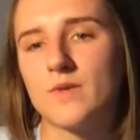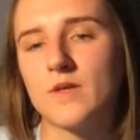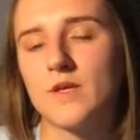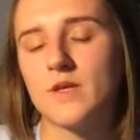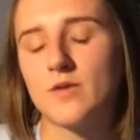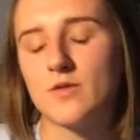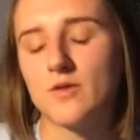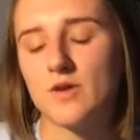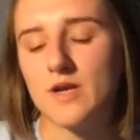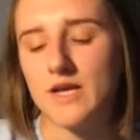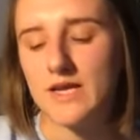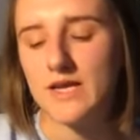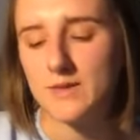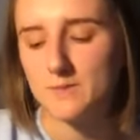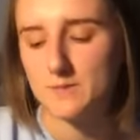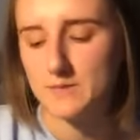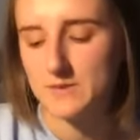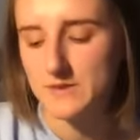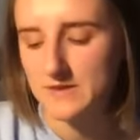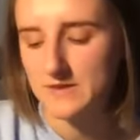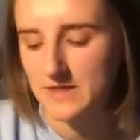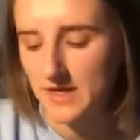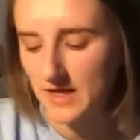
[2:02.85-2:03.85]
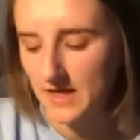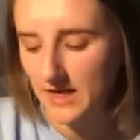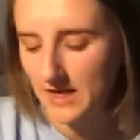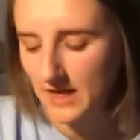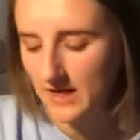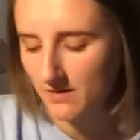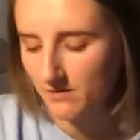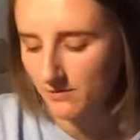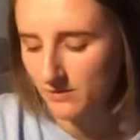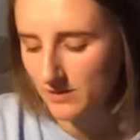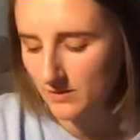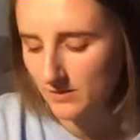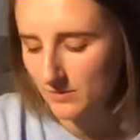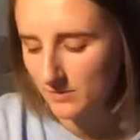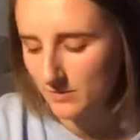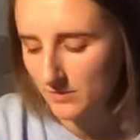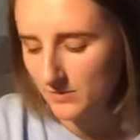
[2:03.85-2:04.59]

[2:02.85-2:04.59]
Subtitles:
Your hips are heavy.